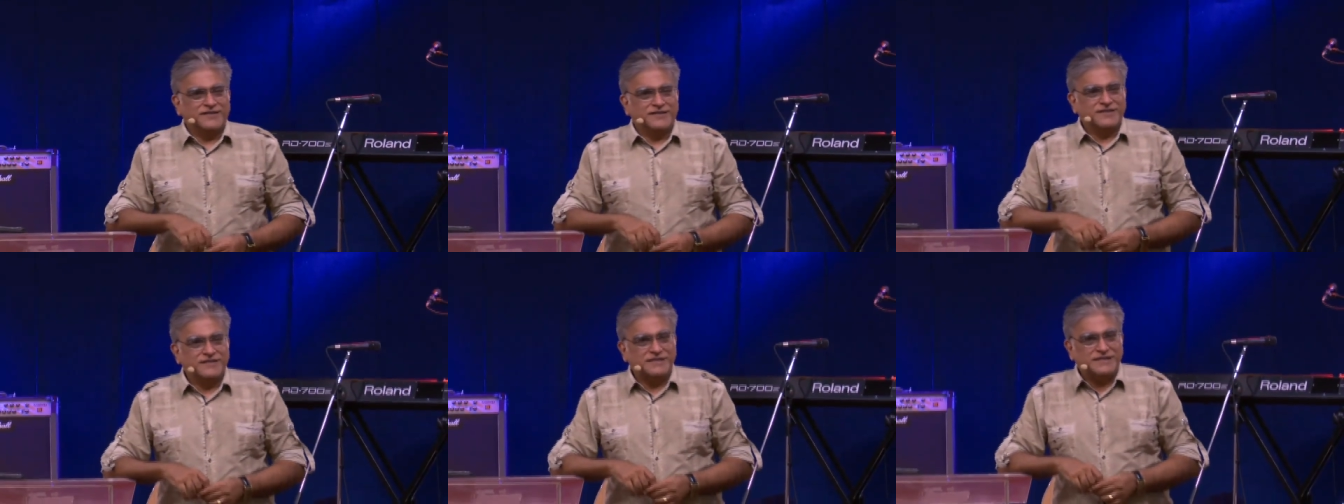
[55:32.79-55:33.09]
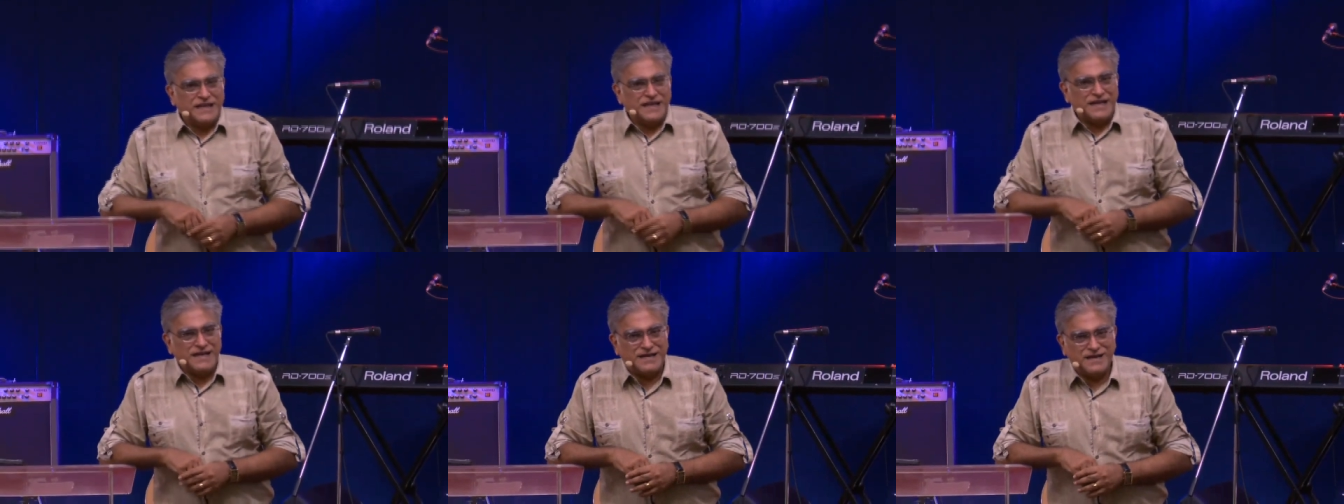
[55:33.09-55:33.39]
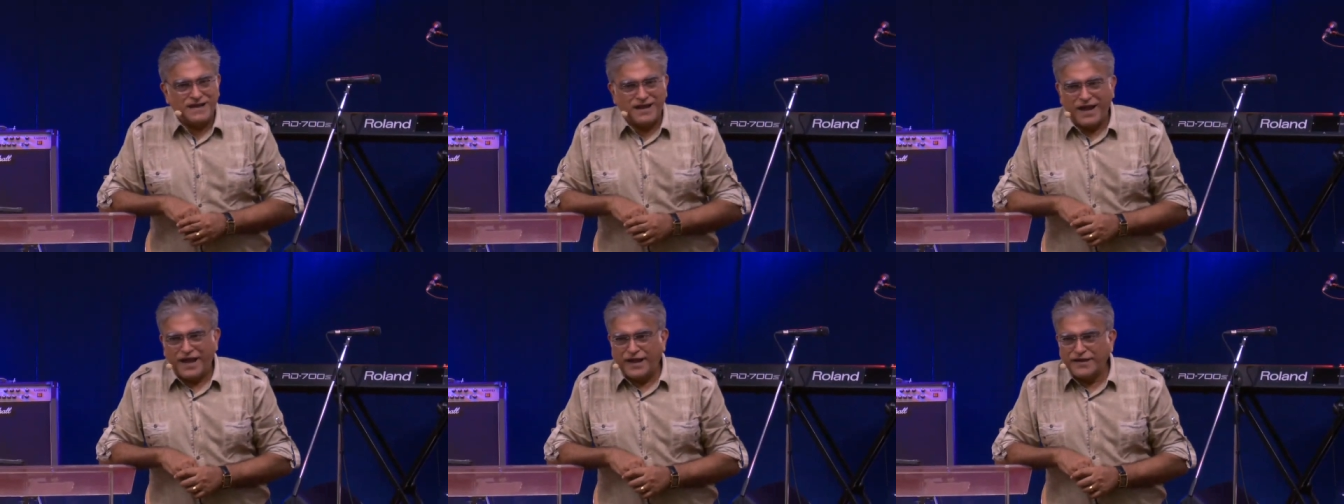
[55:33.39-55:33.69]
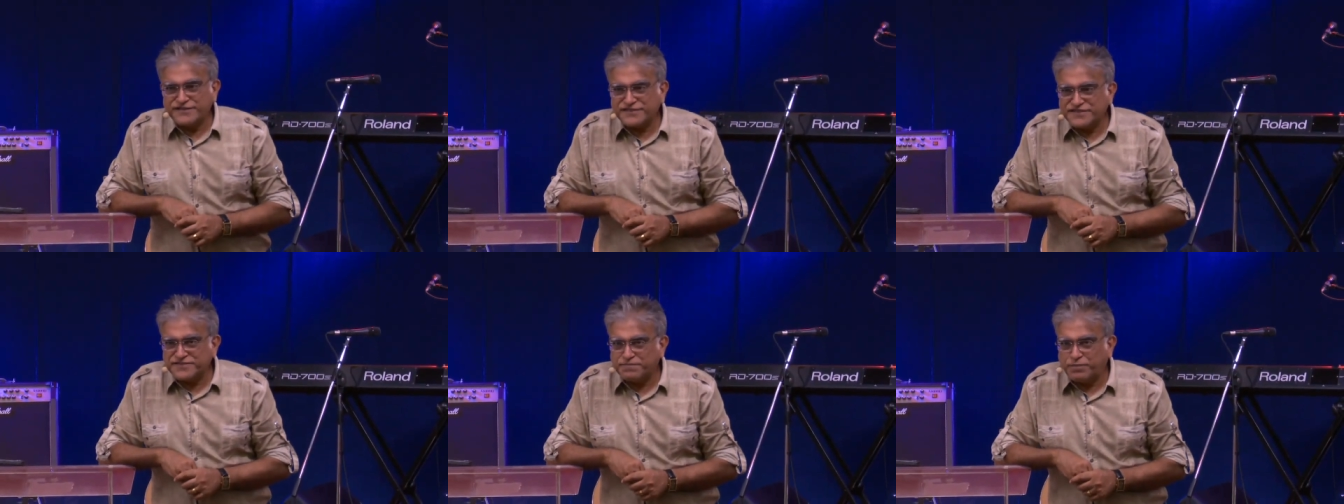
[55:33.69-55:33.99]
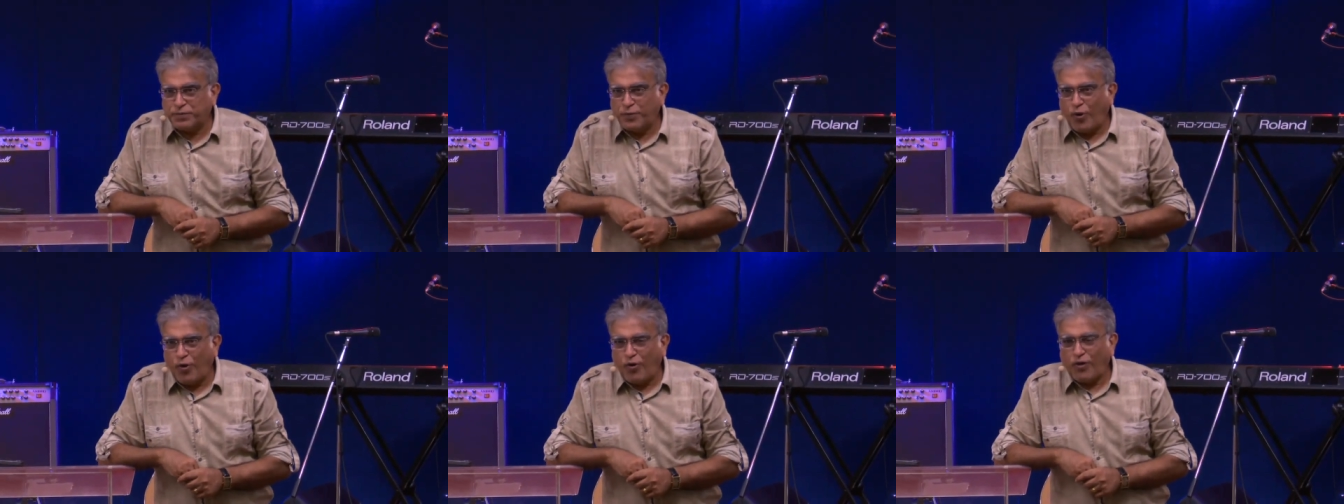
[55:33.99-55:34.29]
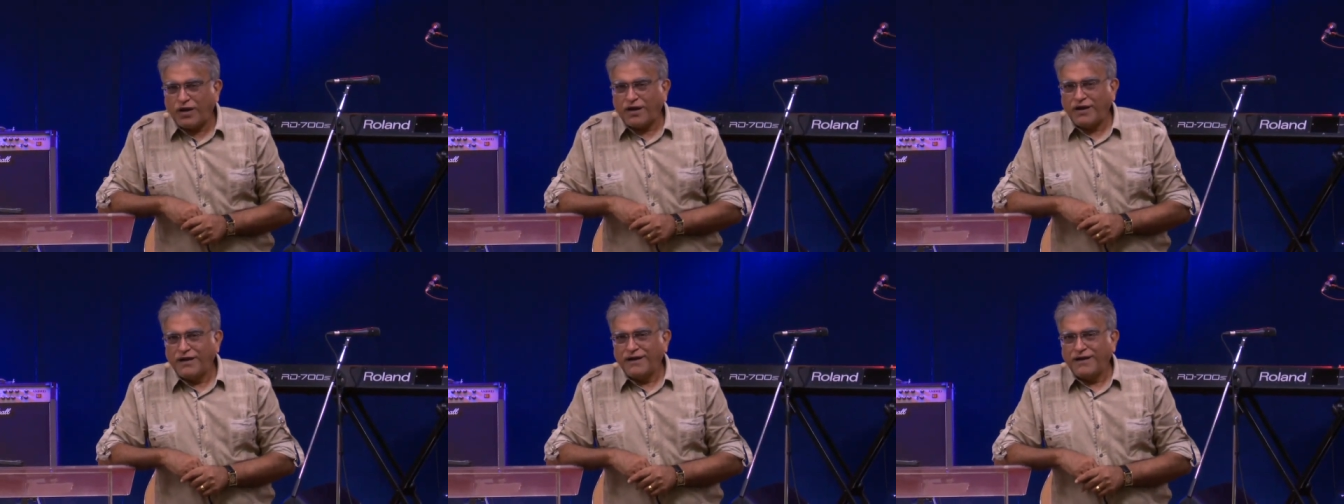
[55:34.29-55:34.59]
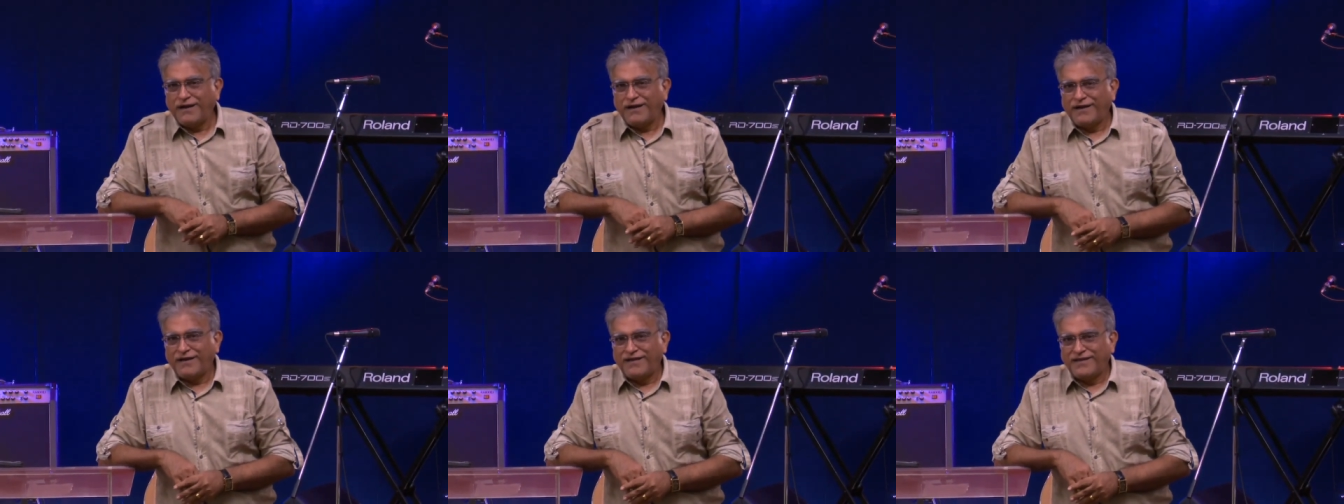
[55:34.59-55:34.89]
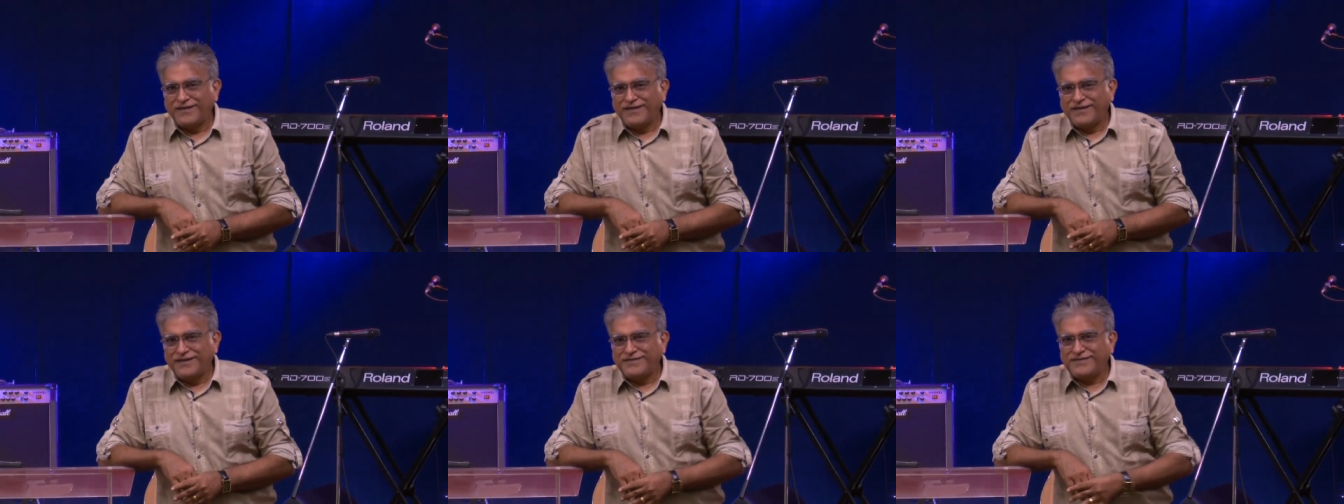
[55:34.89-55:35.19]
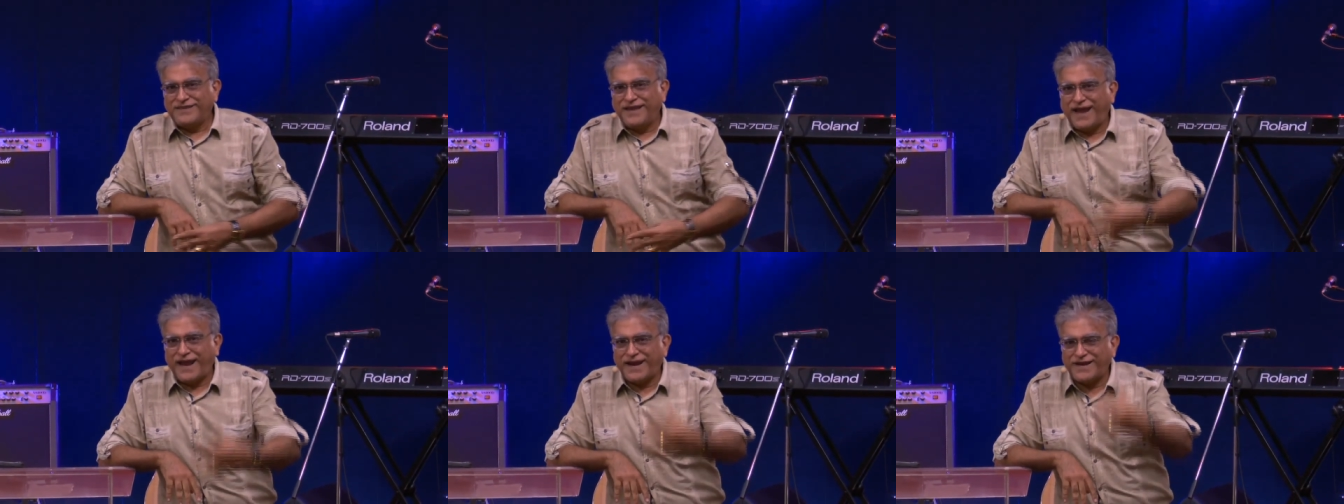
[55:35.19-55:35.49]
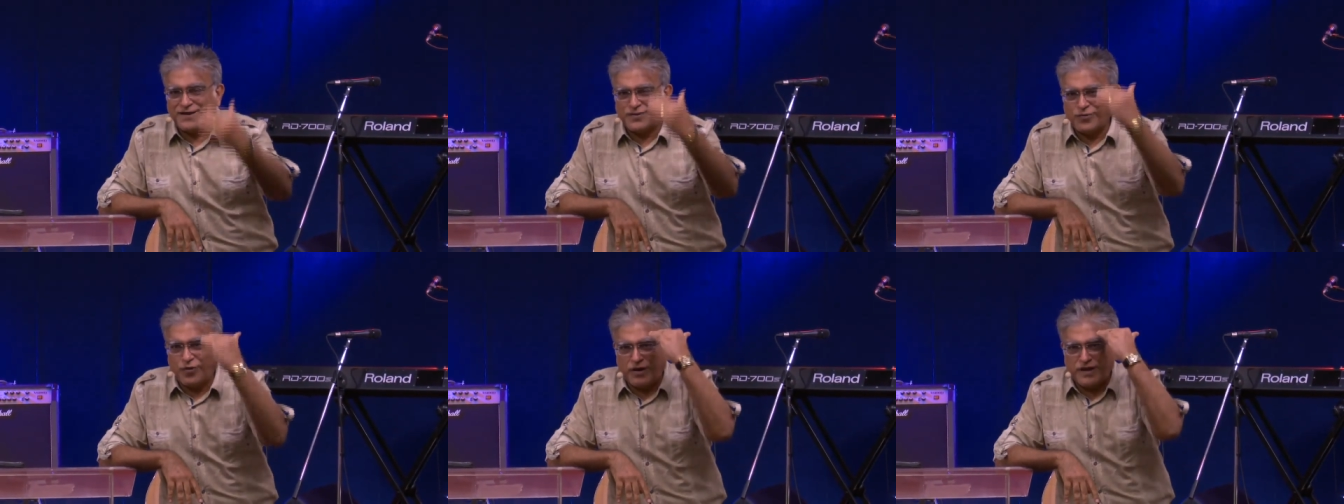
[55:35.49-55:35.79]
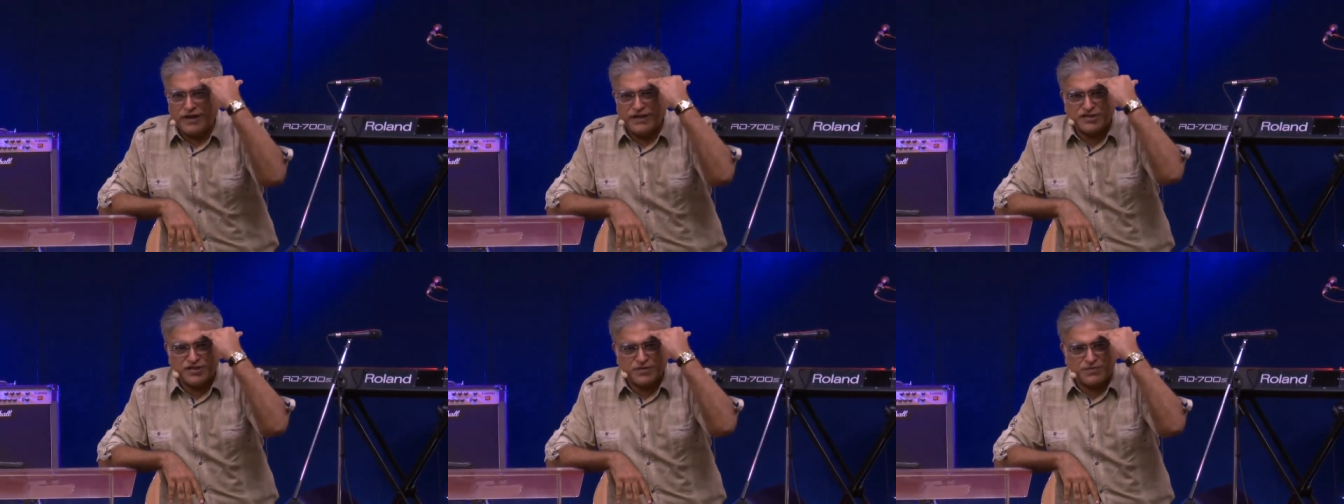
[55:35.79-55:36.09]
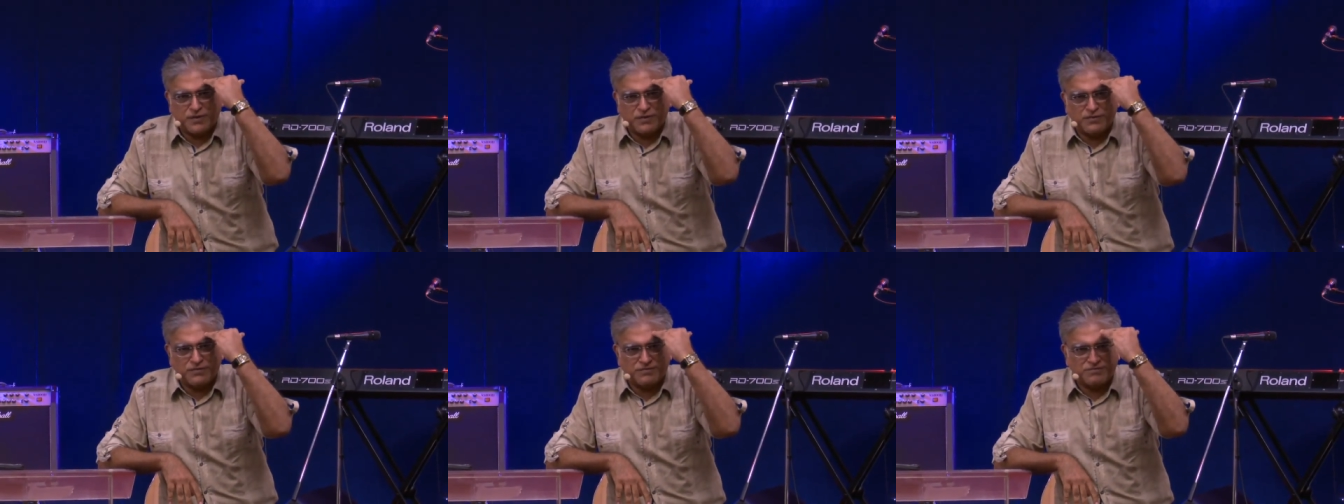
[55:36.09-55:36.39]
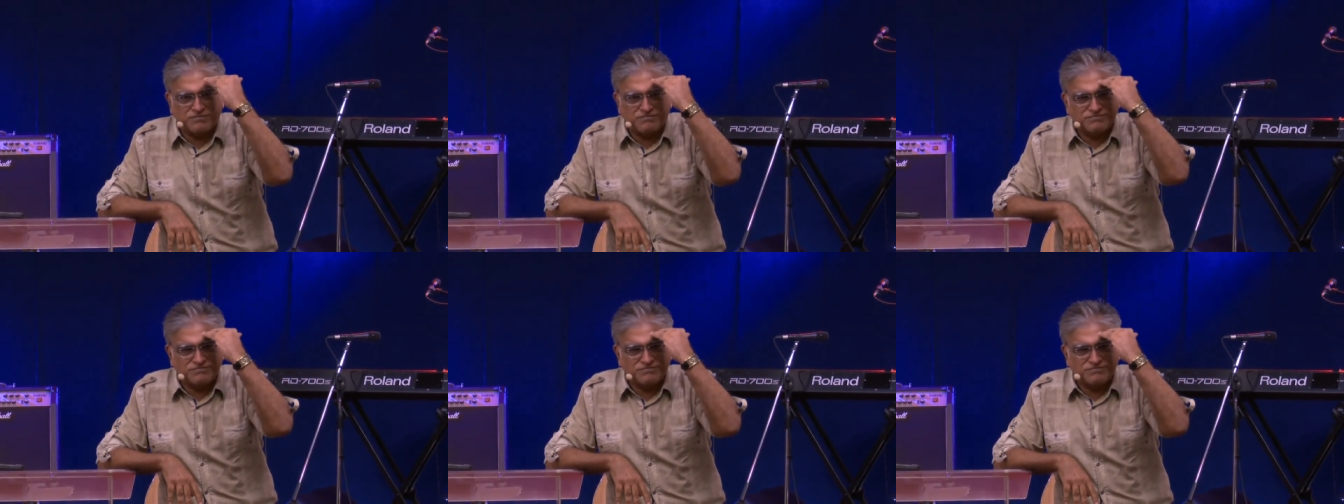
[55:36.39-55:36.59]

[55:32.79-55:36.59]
did and spoke, they had a knowledge about.